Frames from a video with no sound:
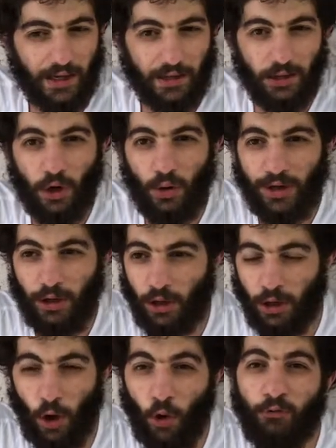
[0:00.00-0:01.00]

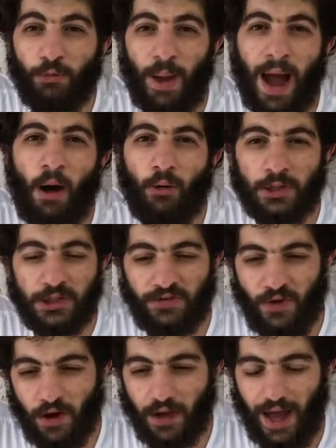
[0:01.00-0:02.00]
it overpowers
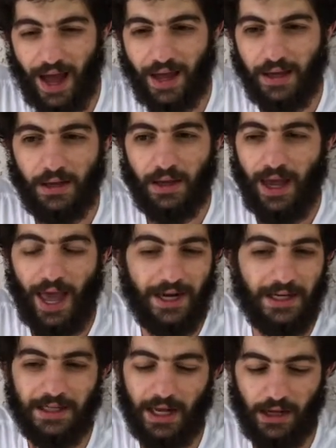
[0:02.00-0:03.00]
fungi
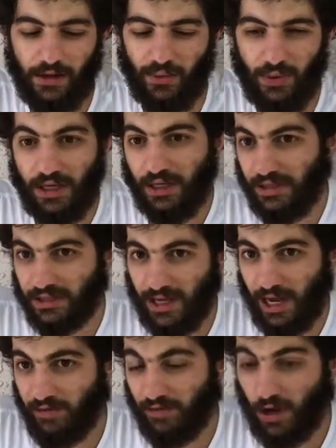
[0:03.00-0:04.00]
any day of the week
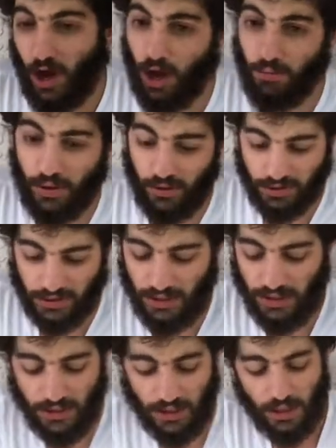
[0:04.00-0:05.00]
inside of a compost
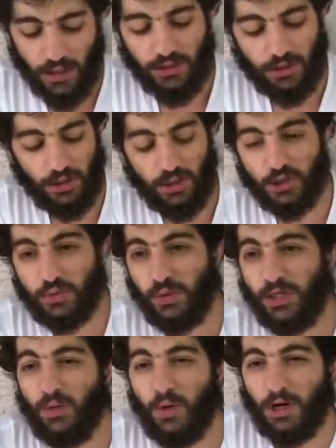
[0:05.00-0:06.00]
tea. So you just
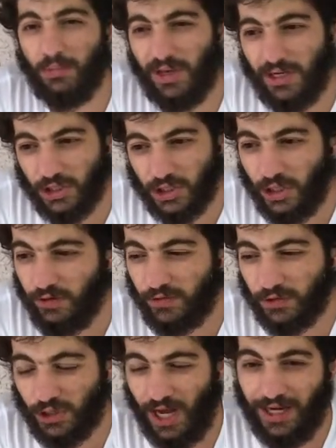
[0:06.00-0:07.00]
really want to make sure, if
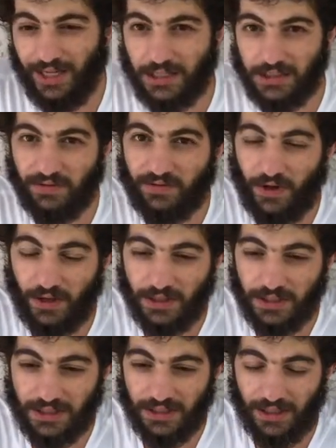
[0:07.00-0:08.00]
you're trying to get some
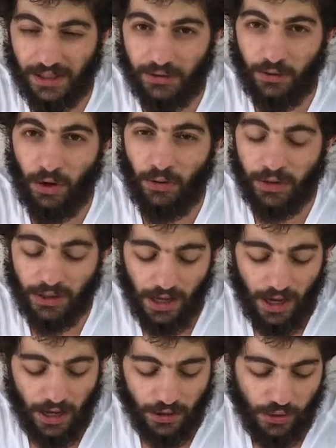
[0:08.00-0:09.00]
fungus in there growing,
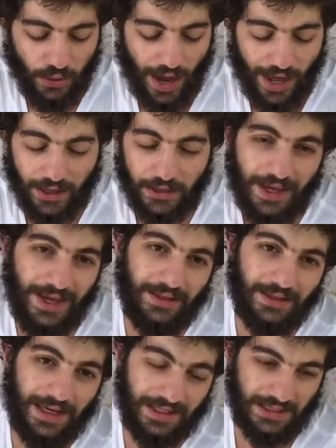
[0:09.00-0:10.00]
you got to take
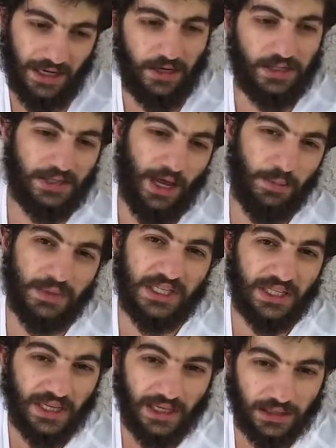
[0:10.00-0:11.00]
the necessary steps
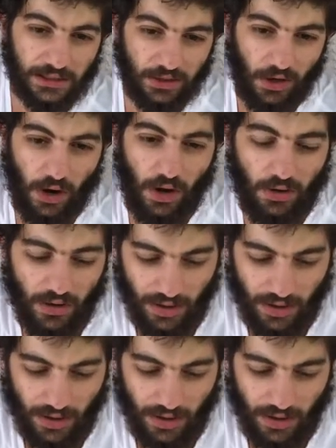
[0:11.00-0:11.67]
to get it to grow.